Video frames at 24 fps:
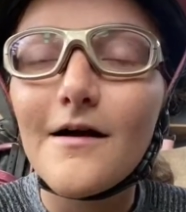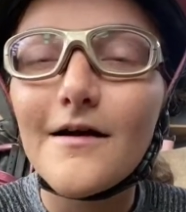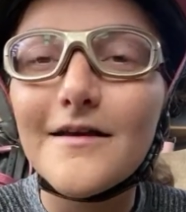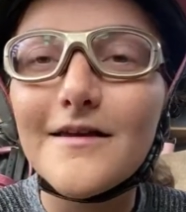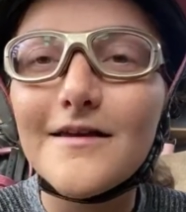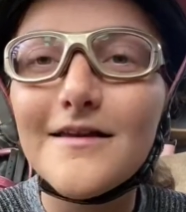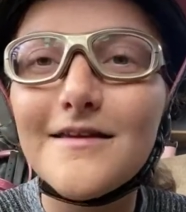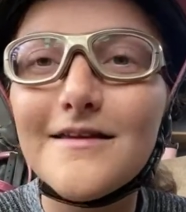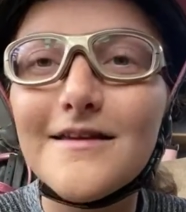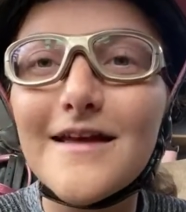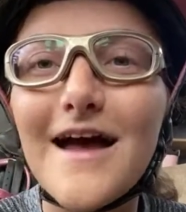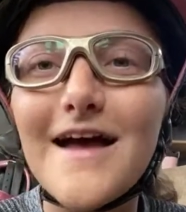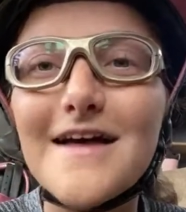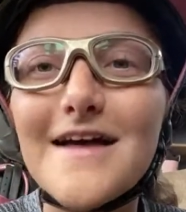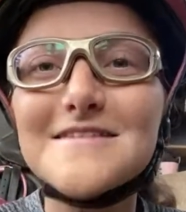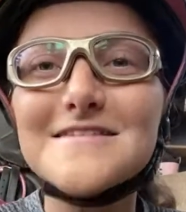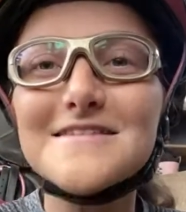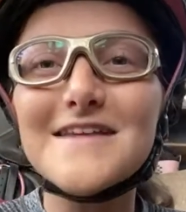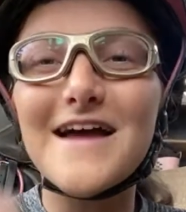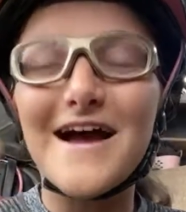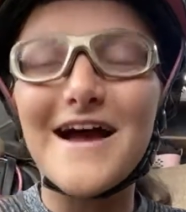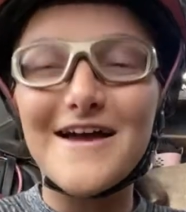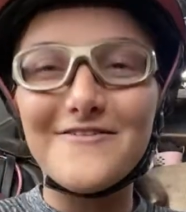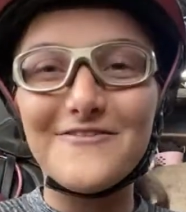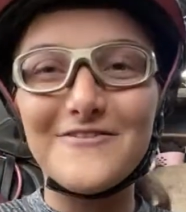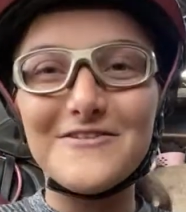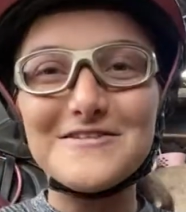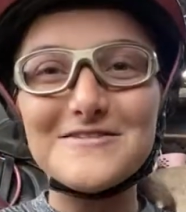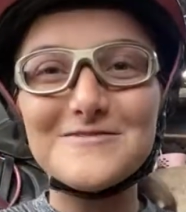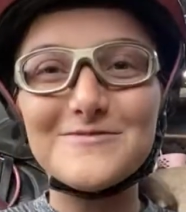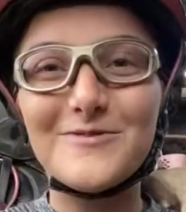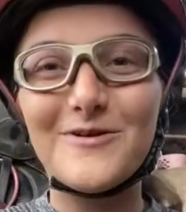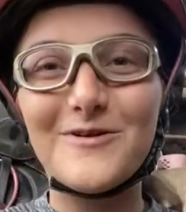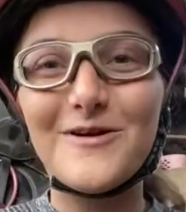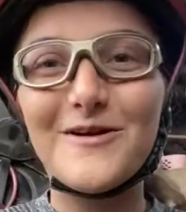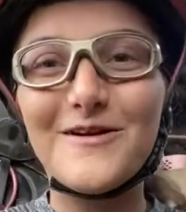Yes, Ivy's
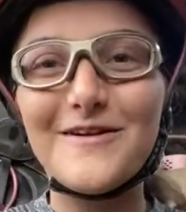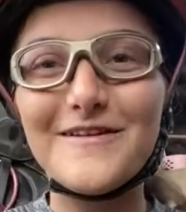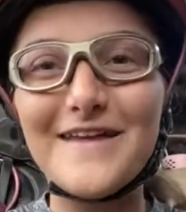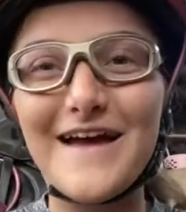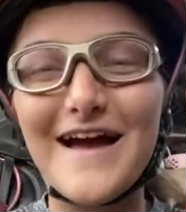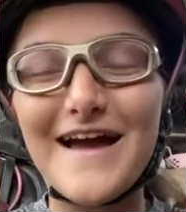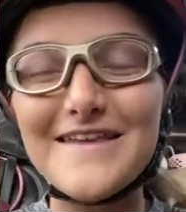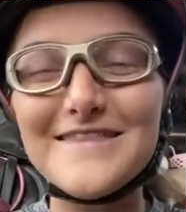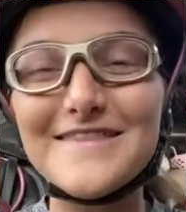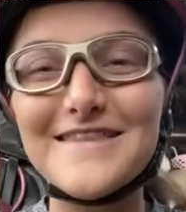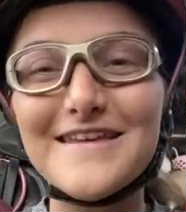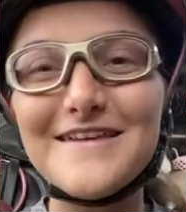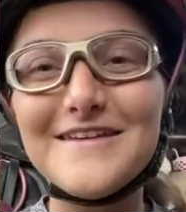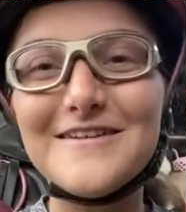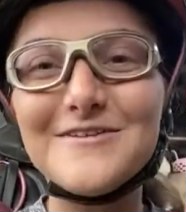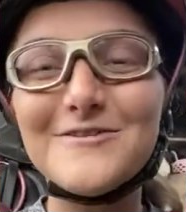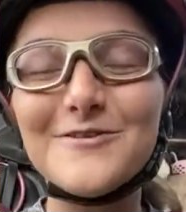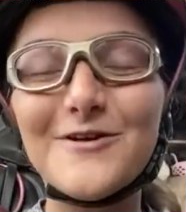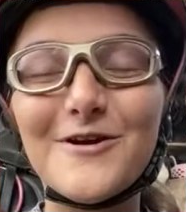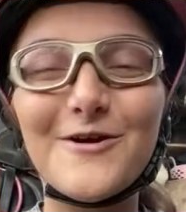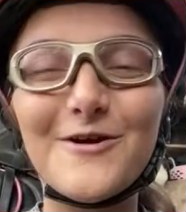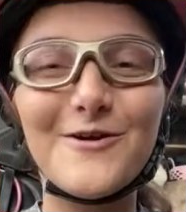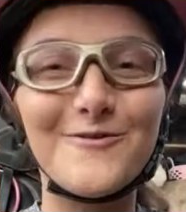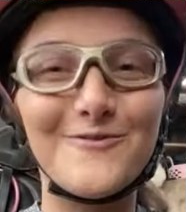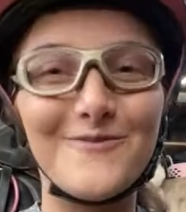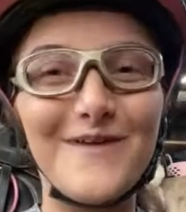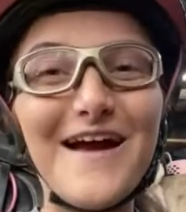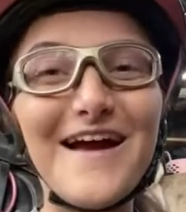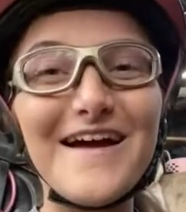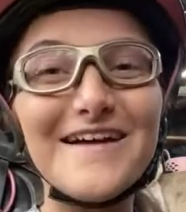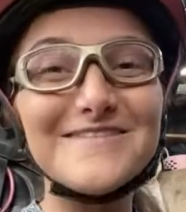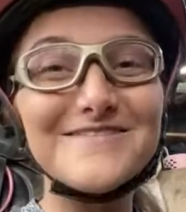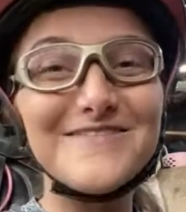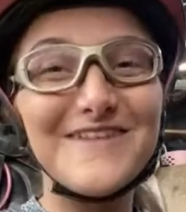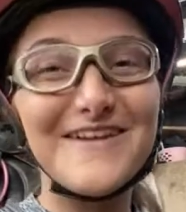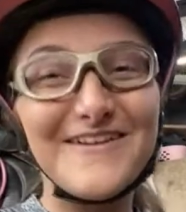World, I think you're
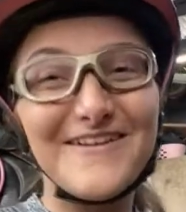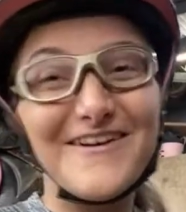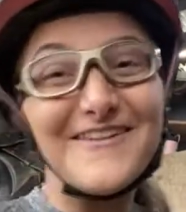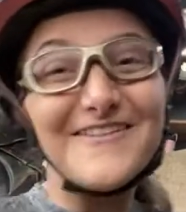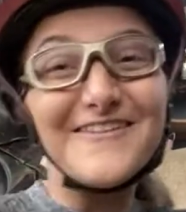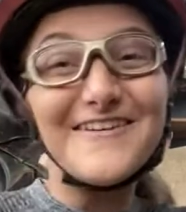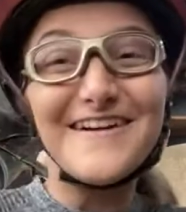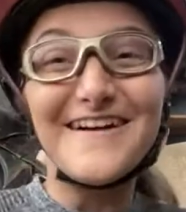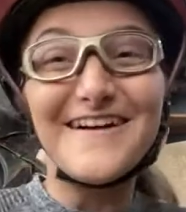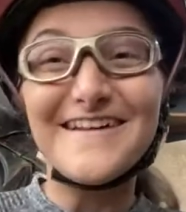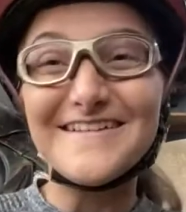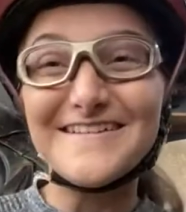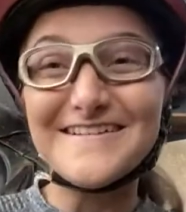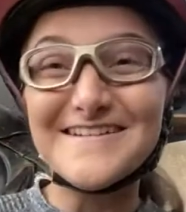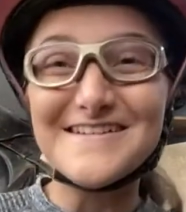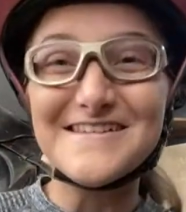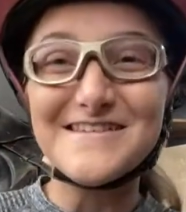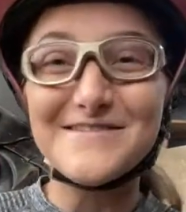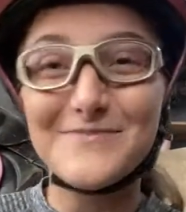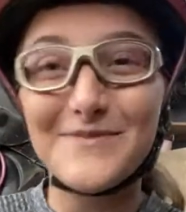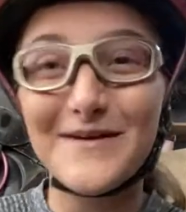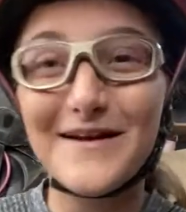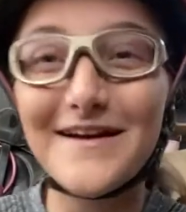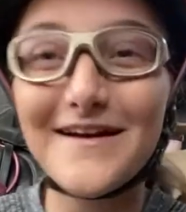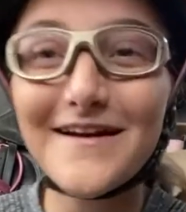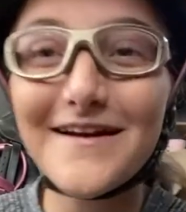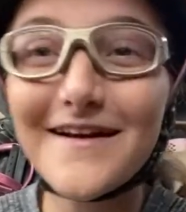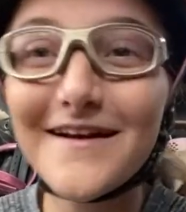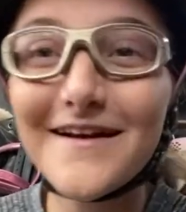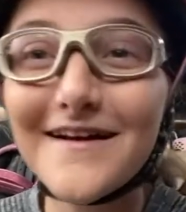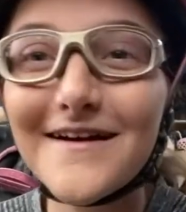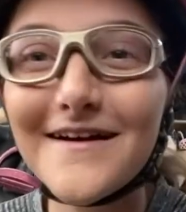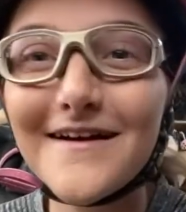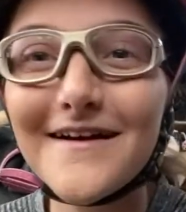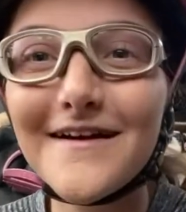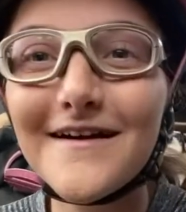correct. My favorite color is pink.
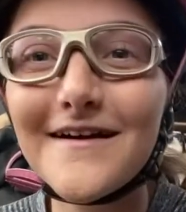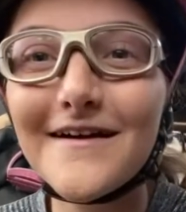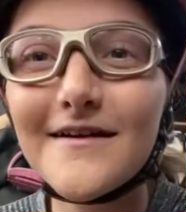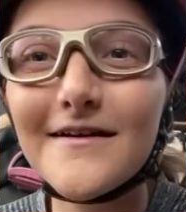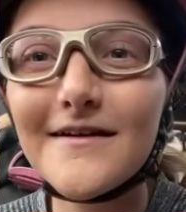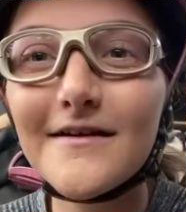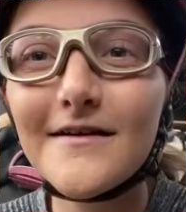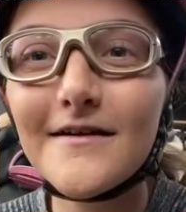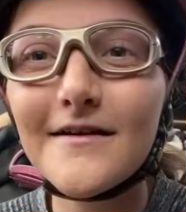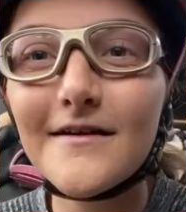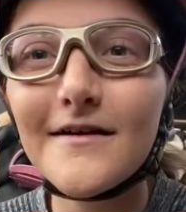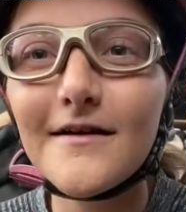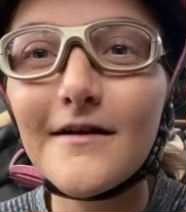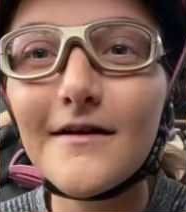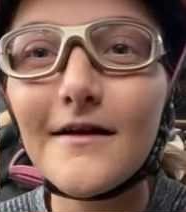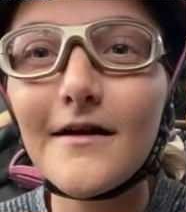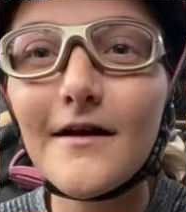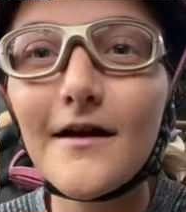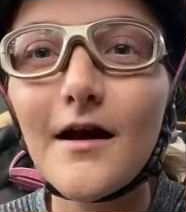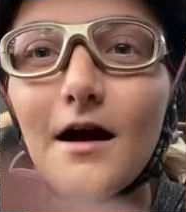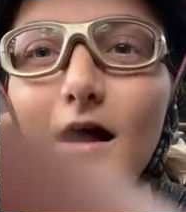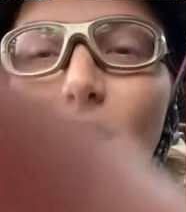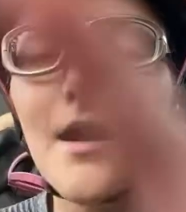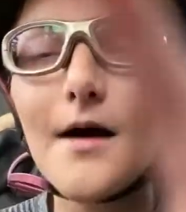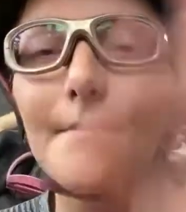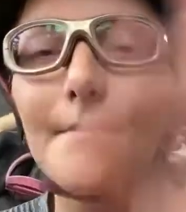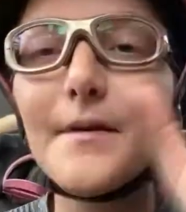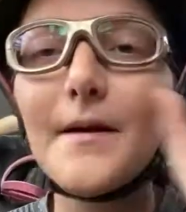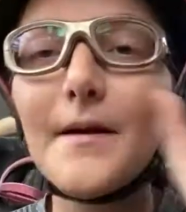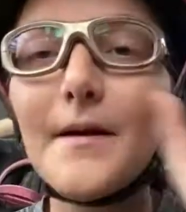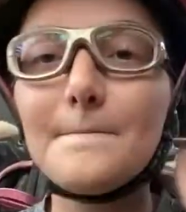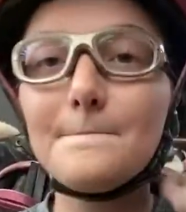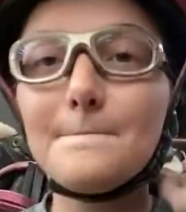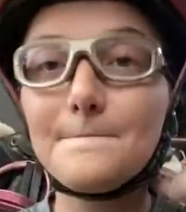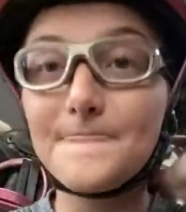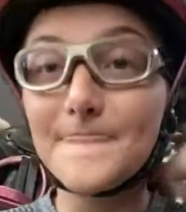Um,
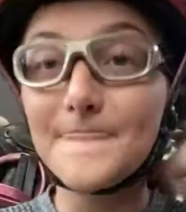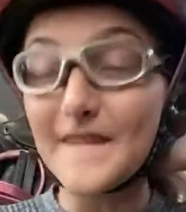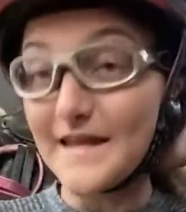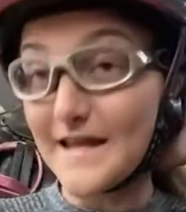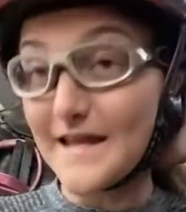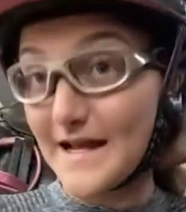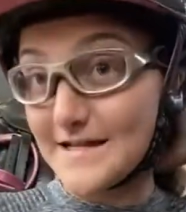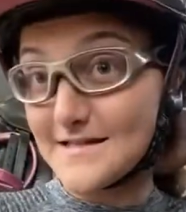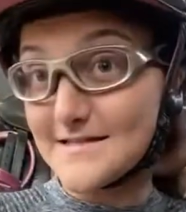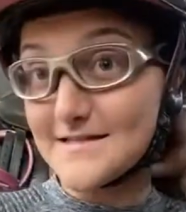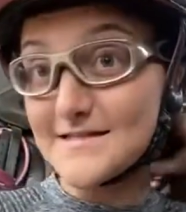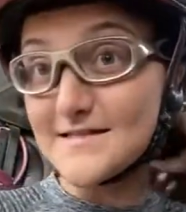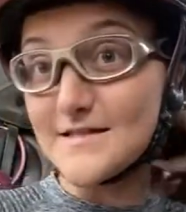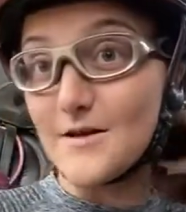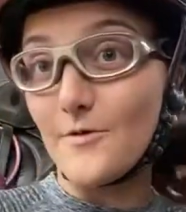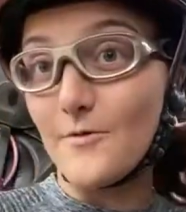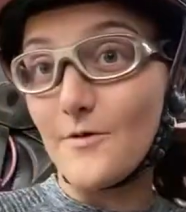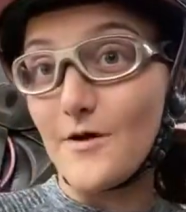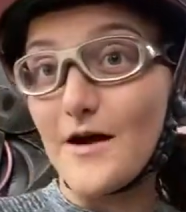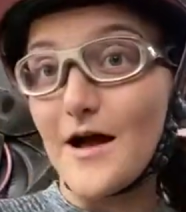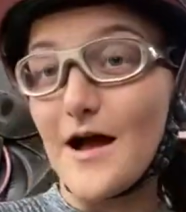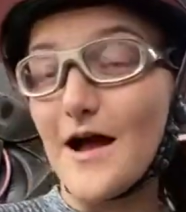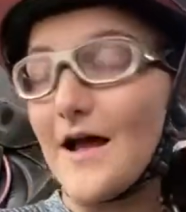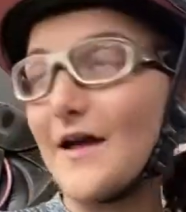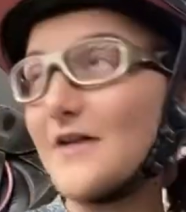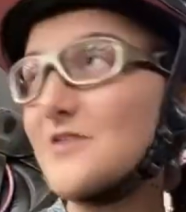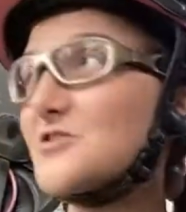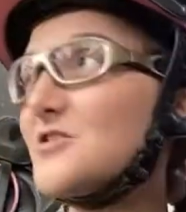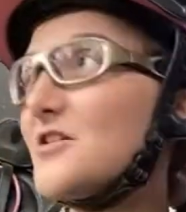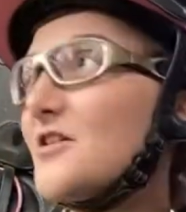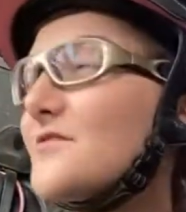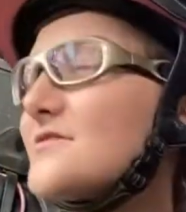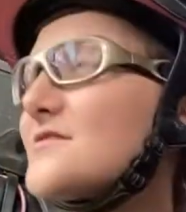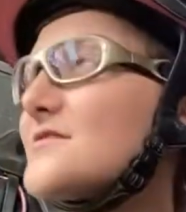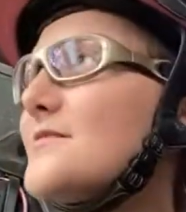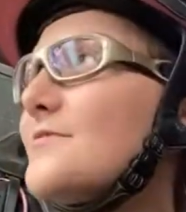yes, so I actually
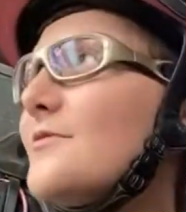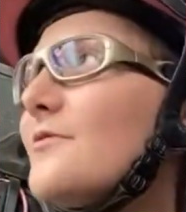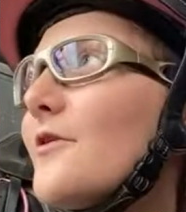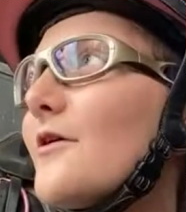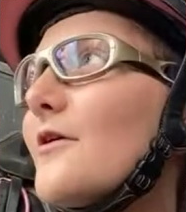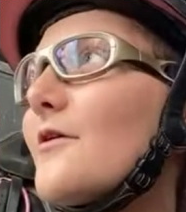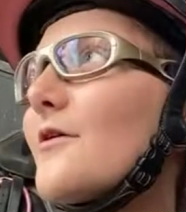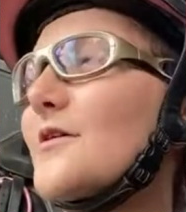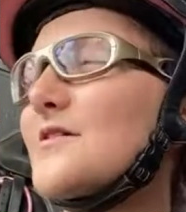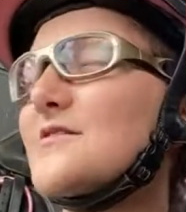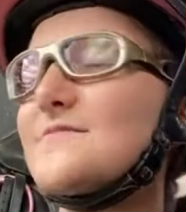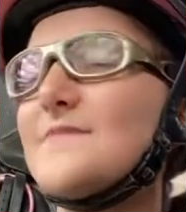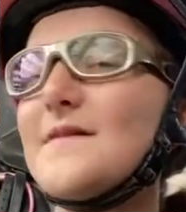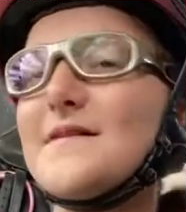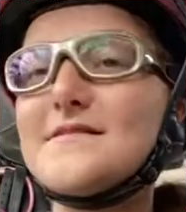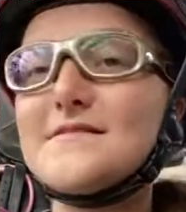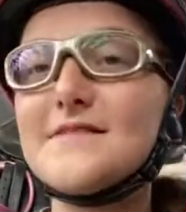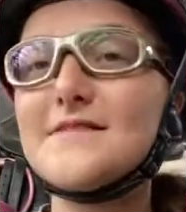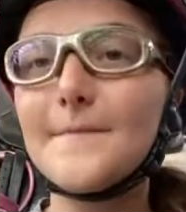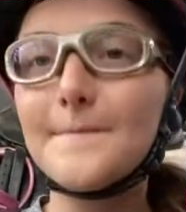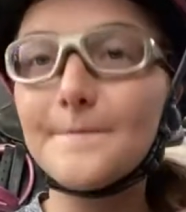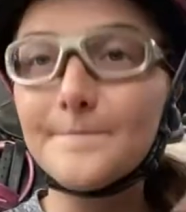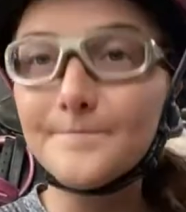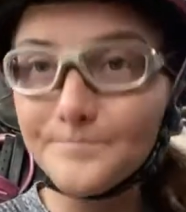don't support horse racing,